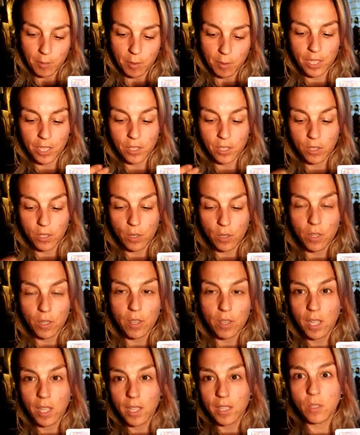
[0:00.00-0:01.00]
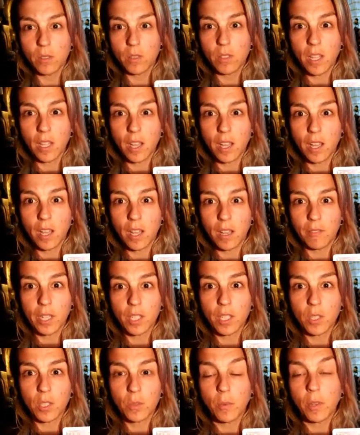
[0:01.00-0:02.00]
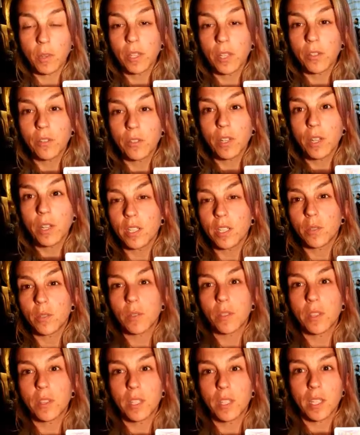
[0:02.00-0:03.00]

Do the things that you love, because when you're out there doing things